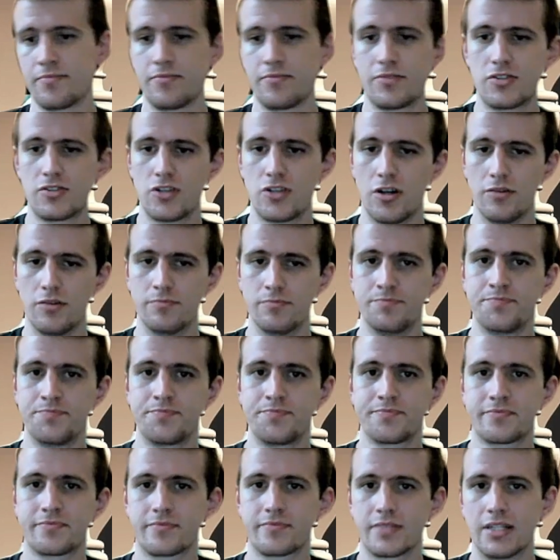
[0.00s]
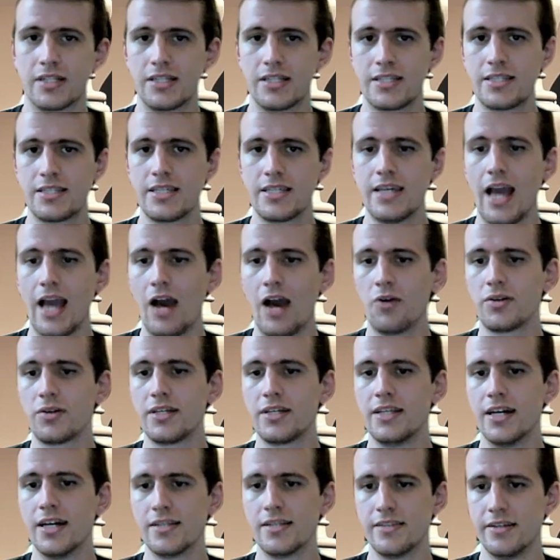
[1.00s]
So let's see how he
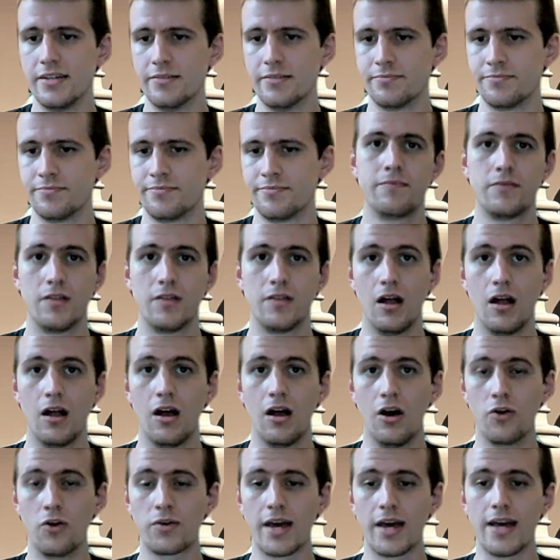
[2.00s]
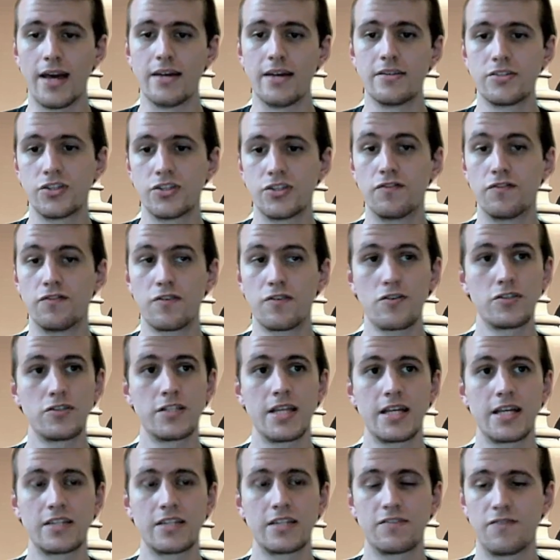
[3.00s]
does it. Okay, so first
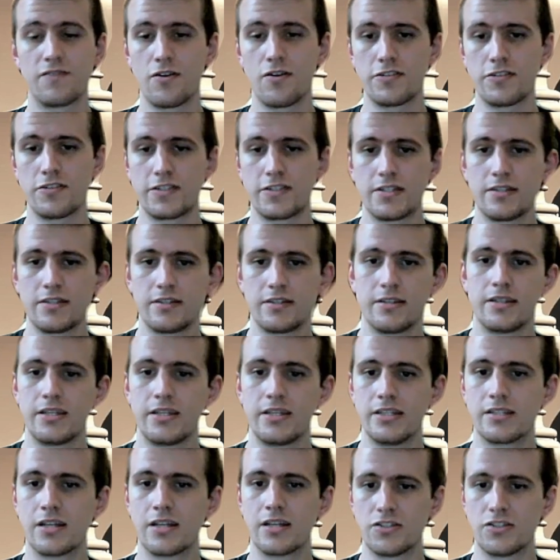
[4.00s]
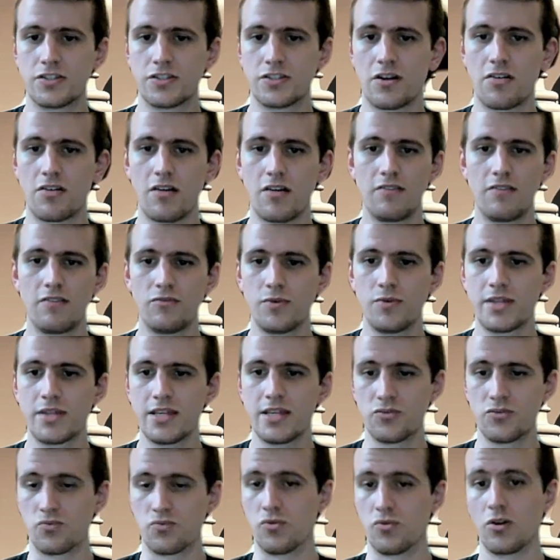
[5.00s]
things first, he's going to start off with
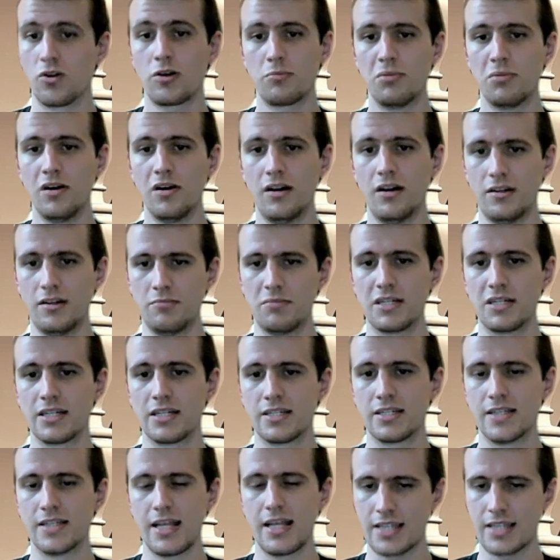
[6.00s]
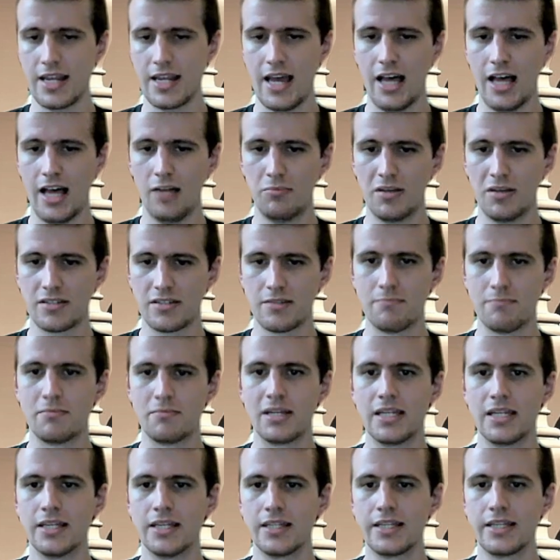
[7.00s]
his rook pawn because that's going to help us
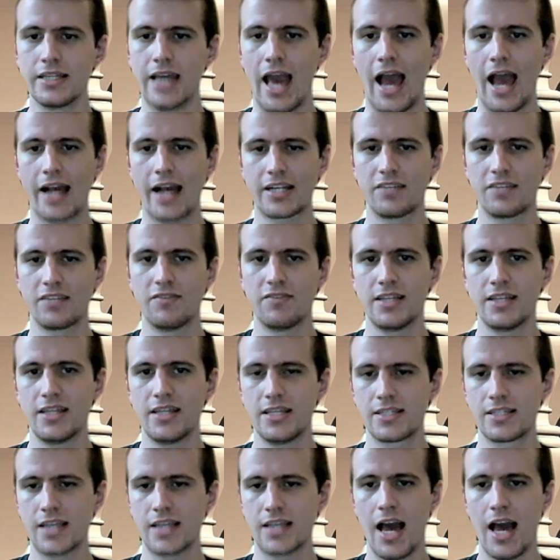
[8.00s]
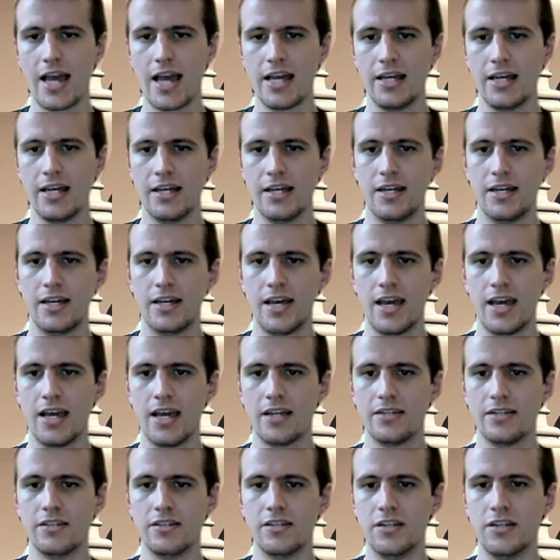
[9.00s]
immediately activate this guy.
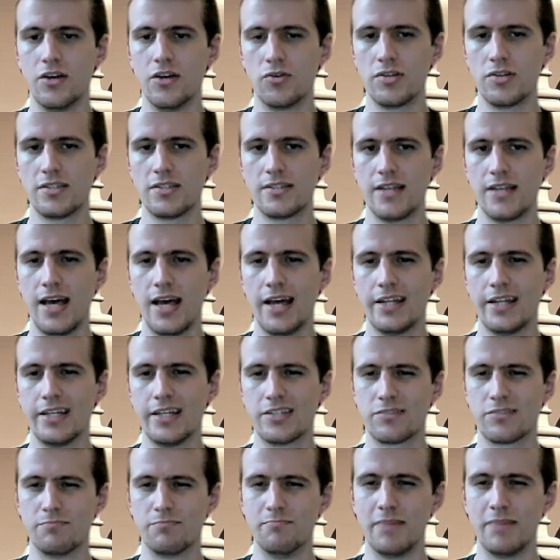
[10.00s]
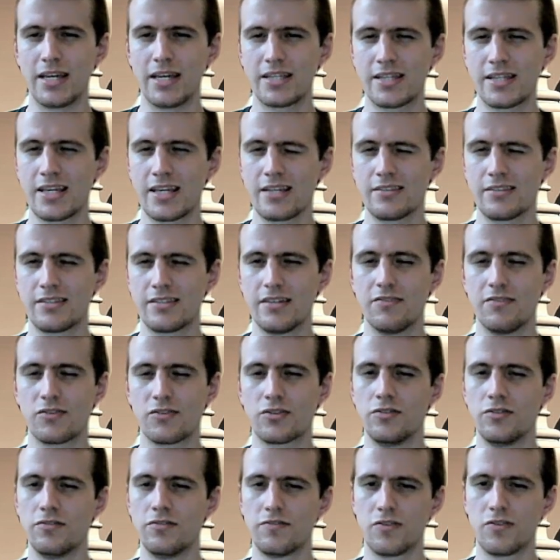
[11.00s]
And notice that it's make things
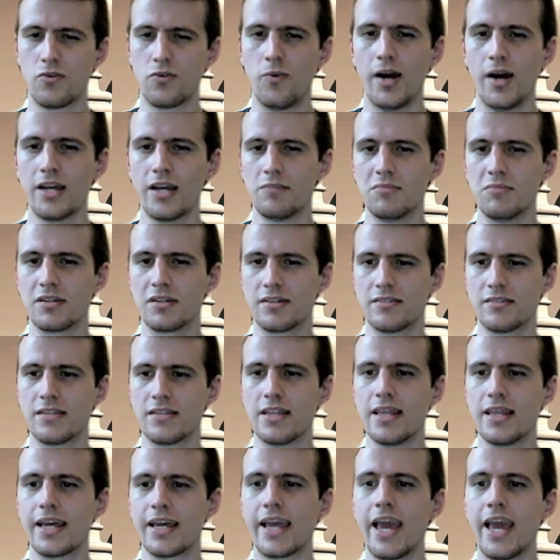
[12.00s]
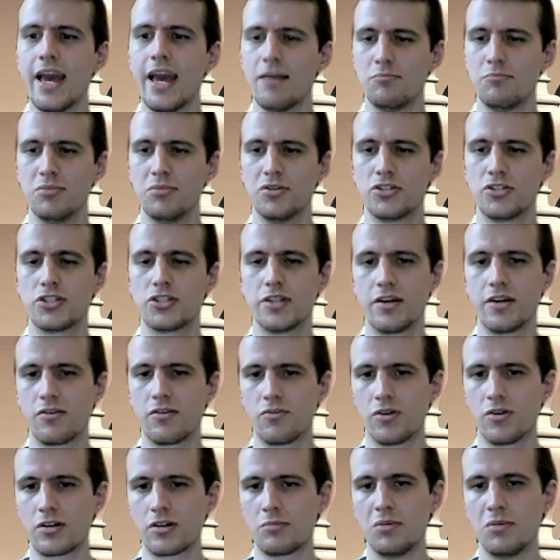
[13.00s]
difficult for white because then they can't push their
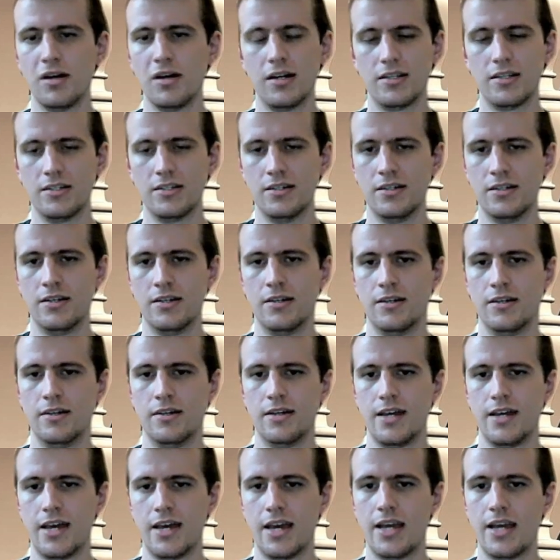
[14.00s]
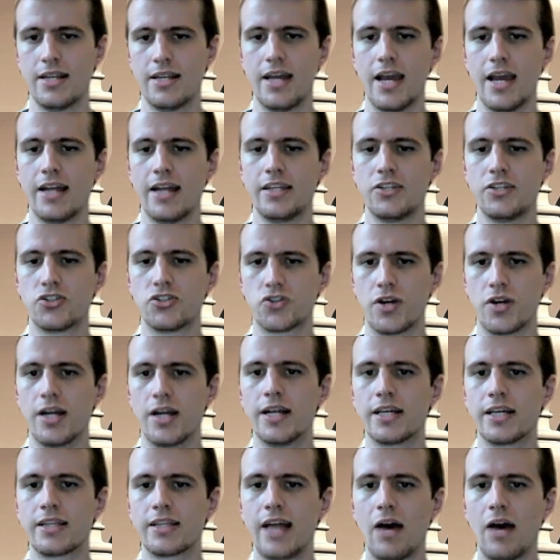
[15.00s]
rook pawn, and any
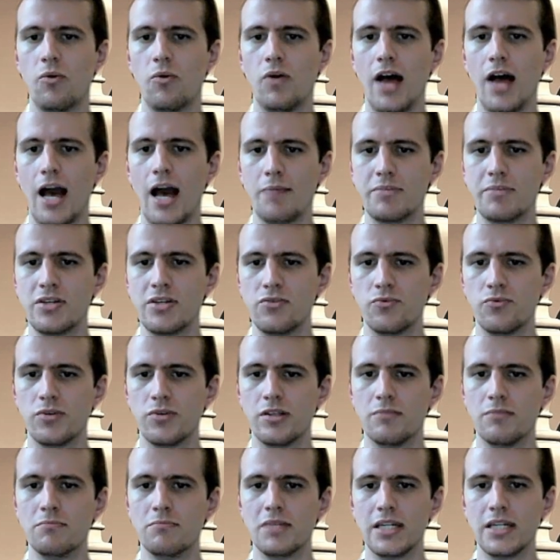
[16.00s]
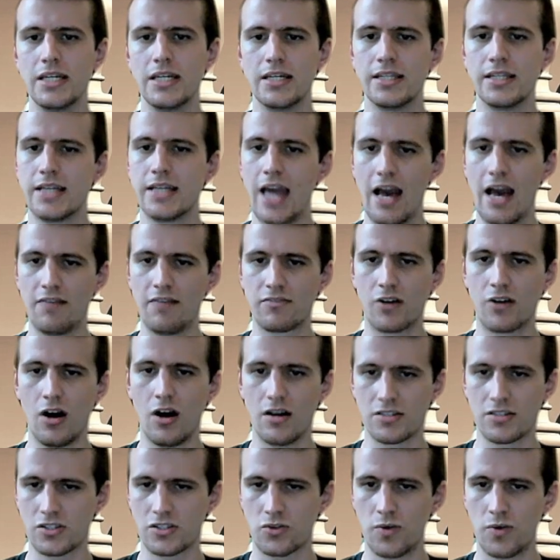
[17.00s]
trading that will happen will immediately have
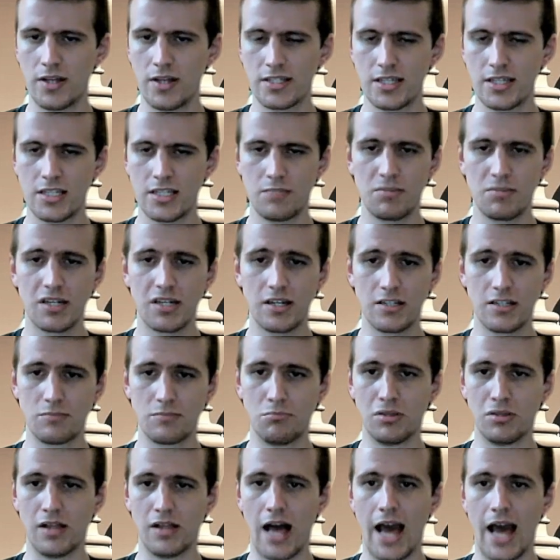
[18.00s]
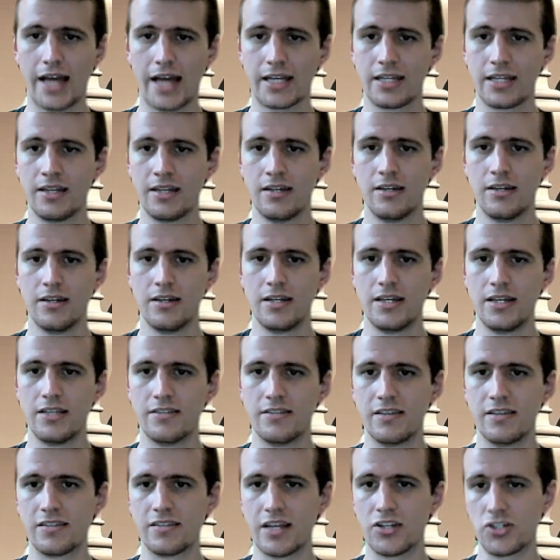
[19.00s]
consequences because black is
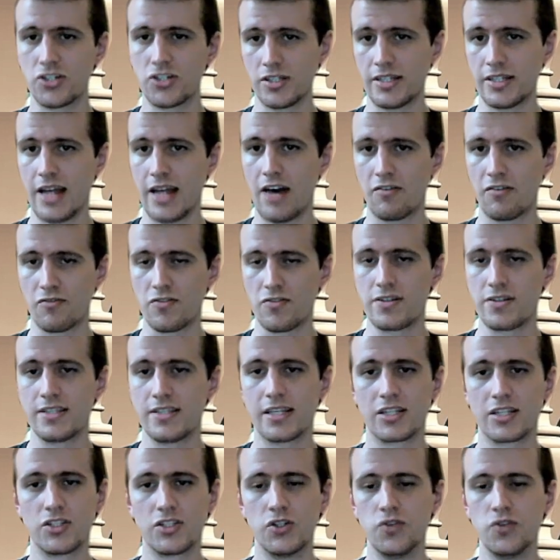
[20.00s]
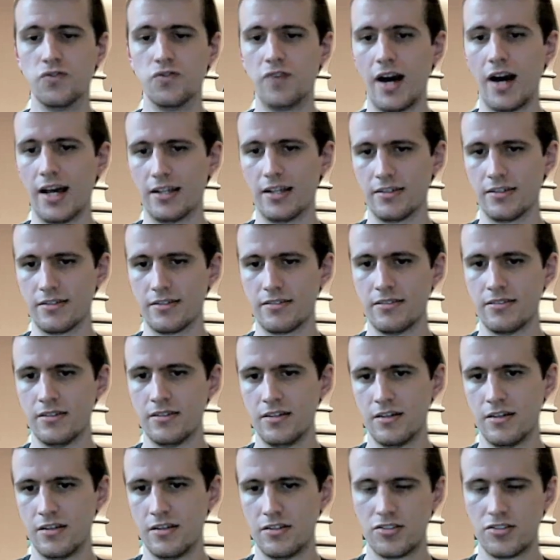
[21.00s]
essentially now freezing two files.
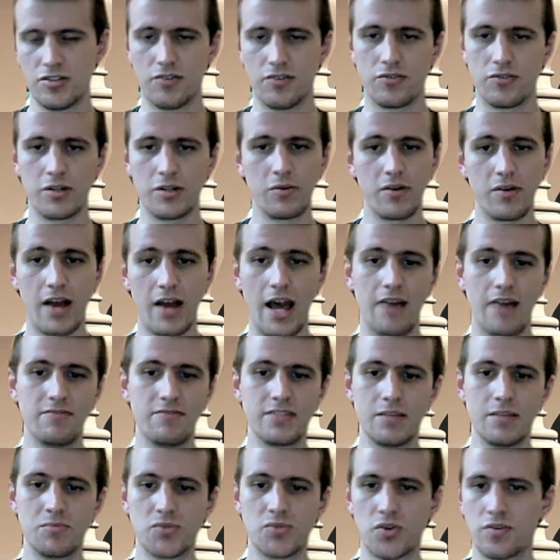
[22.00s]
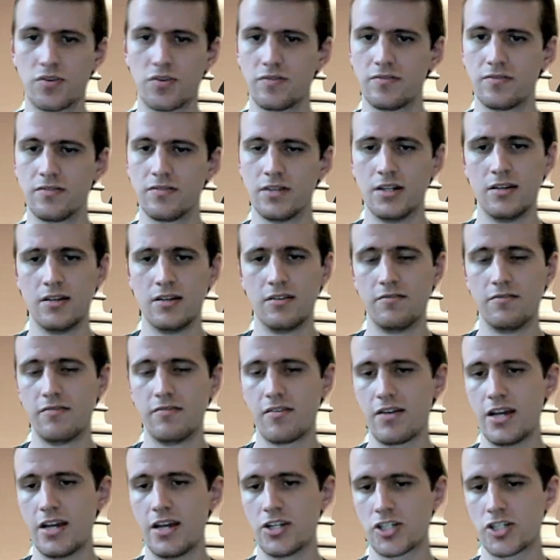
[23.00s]
So if we were to have some sort of
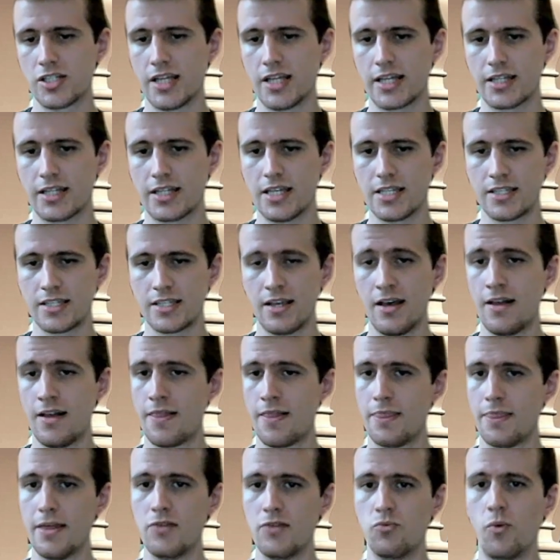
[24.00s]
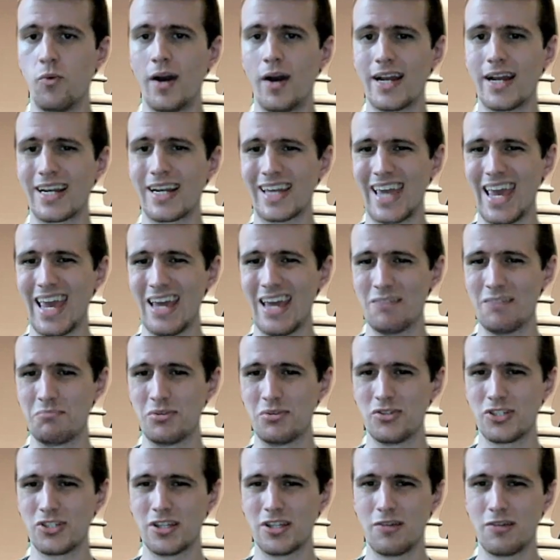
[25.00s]
variation like this, then white can't
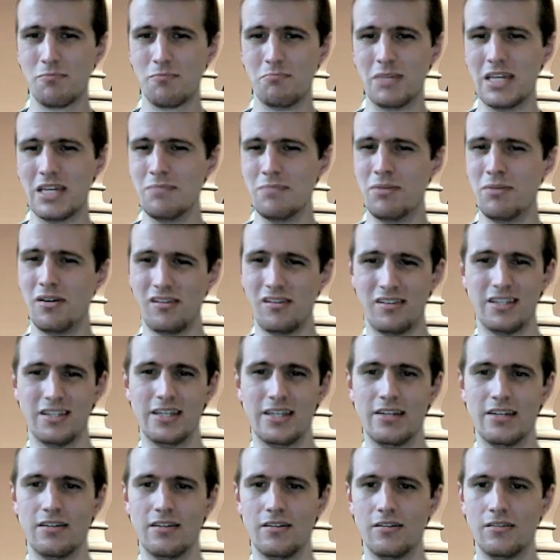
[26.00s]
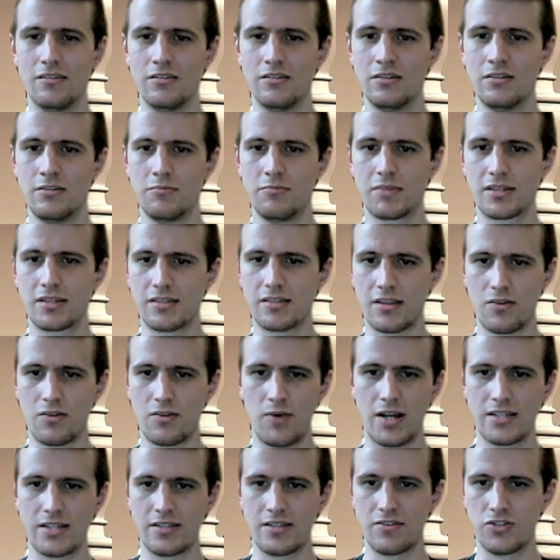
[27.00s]
push their b pawn at all because
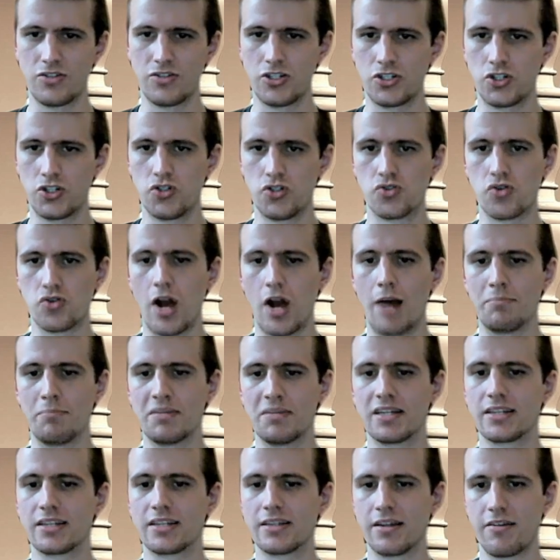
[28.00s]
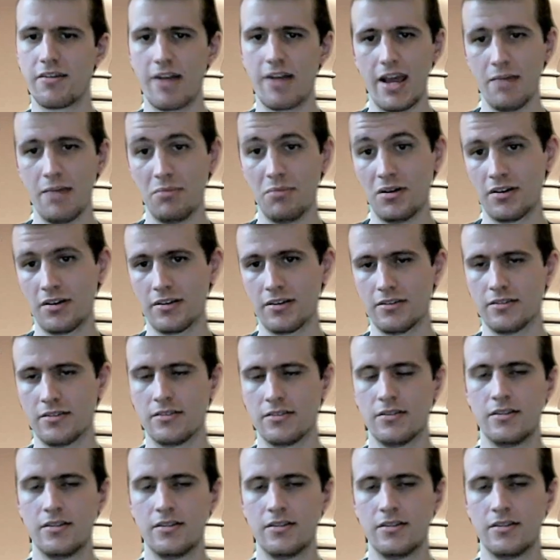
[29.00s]
otherwise they're just dropping their a pawn.